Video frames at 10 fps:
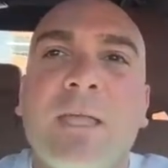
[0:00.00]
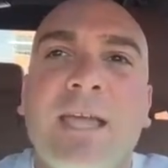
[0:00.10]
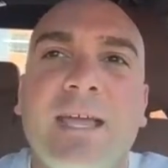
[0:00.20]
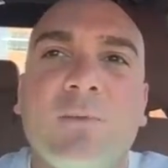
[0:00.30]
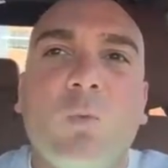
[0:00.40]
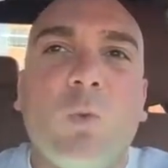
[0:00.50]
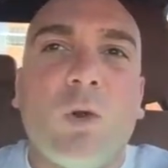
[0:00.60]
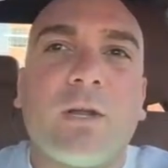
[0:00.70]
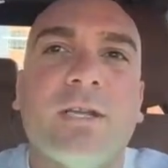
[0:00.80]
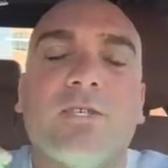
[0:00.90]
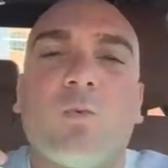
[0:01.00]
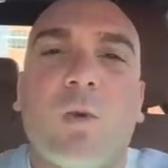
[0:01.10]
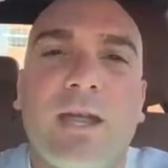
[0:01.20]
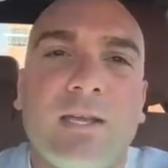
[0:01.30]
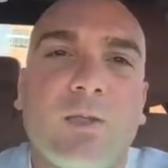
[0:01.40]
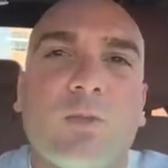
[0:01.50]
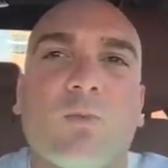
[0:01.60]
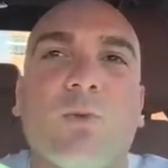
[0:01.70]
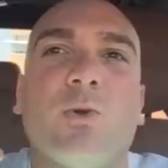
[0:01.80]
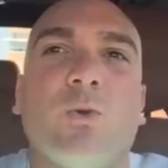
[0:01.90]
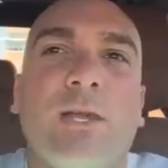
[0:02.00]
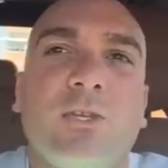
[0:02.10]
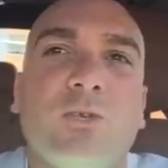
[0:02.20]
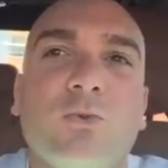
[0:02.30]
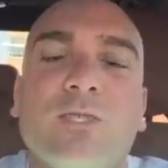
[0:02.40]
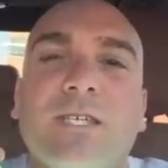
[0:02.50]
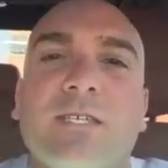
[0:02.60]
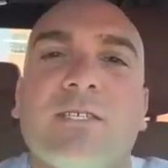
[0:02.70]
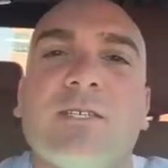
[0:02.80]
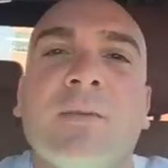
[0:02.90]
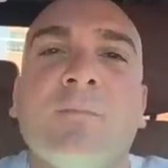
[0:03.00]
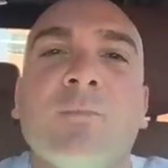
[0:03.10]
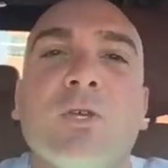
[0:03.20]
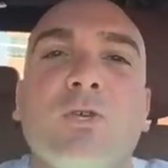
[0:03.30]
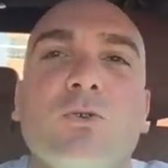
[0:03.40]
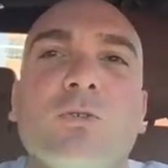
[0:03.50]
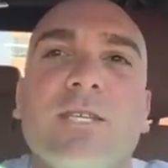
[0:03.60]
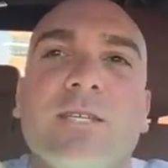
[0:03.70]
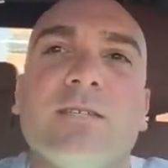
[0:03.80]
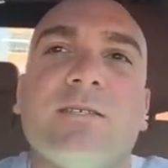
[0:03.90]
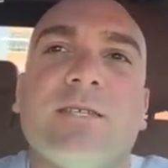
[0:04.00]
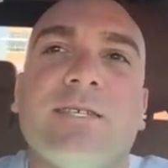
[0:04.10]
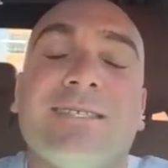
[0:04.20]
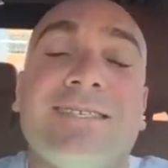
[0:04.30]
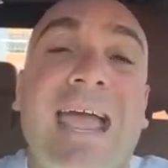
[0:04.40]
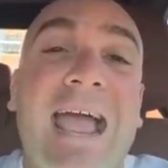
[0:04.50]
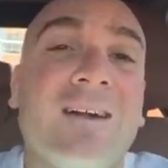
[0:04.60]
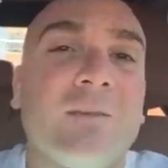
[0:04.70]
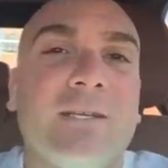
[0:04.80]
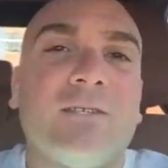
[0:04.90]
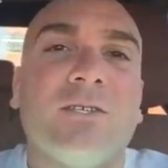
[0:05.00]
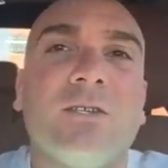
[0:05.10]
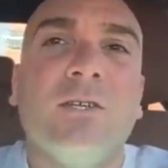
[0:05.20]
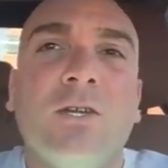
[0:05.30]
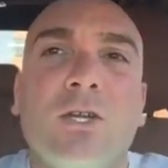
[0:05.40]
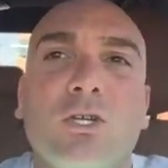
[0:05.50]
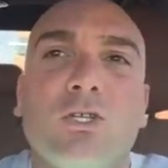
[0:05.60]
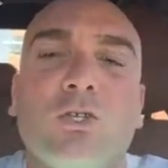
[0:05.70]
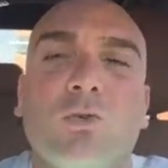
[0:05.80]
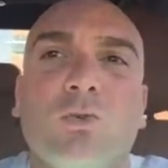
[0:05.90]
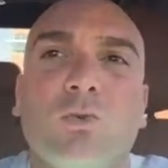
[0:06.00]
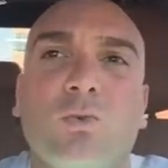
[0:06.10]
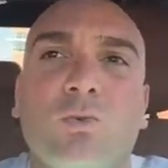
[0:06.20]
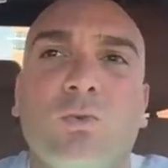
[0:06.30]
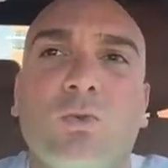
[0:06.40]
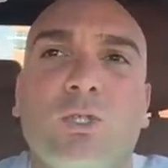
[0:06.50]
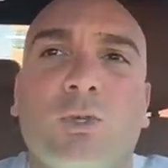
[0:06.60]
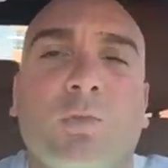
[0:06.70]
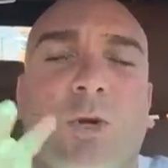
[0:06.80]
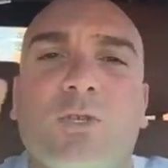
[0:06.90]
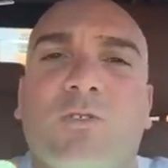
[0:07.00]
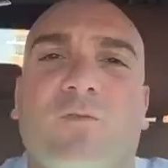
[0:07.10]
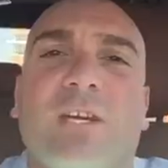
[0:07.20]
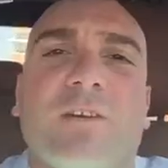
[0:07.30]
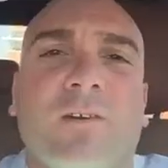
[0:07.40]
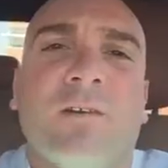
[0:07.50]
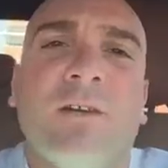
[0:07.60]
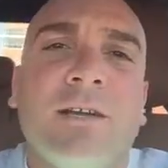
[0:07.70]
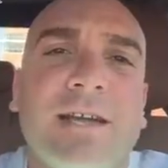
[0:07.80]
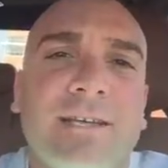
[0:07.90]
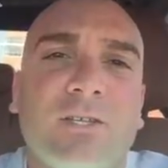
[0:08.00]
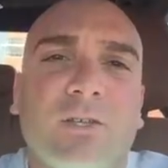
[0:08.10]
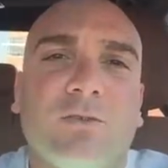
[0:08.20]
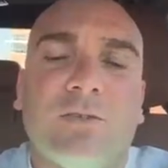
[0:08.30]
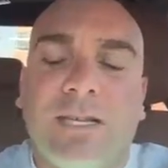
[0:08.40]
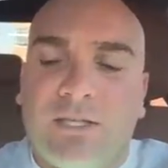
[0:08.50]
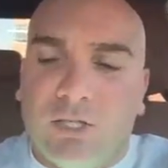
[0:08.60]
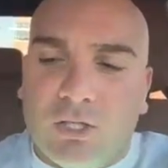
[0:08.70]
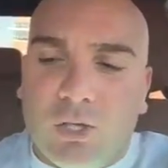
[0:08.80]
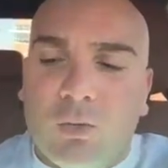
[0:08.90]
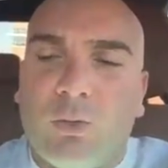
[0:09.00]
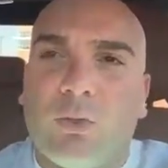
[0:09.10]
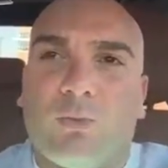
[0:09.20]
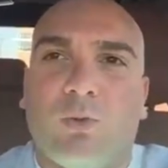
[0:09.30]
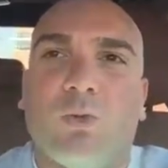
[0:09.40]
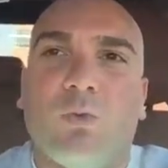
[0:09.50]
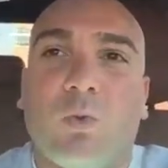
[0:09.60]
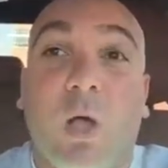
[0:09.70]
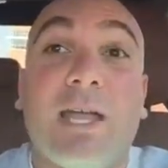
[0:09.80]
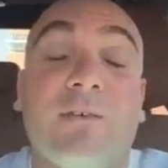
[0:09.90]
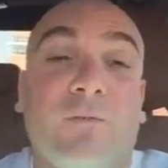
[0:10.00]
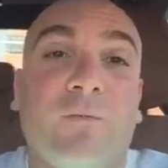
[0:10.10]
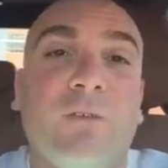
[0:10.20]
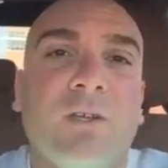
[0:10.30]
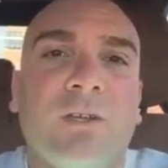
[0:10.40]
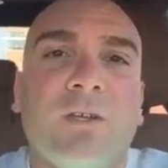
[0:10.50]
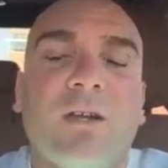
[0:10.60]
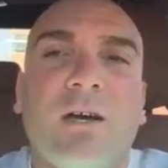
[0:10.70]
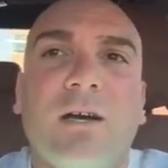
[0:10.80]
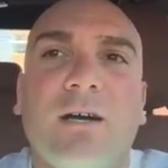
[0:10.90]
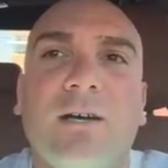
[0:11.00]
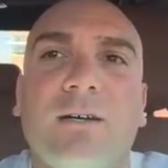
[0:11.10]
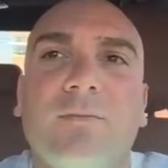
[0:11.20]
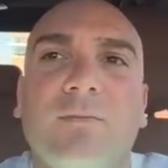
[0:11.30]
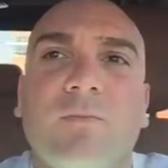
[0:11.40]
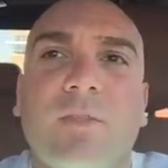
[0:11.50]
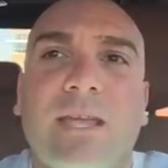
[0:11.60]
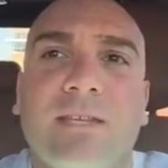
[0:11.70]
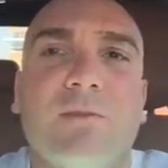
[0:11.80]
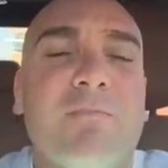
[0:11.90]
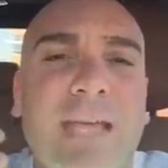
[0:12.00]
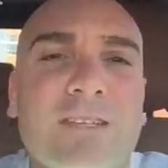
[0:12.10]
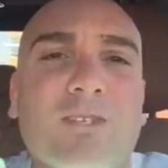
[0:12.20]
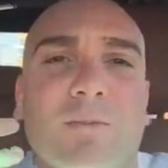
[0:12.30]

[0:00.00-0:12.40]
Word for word: and work his way through, and use his use his his talent to to persevere and to and to go through life uh, and to make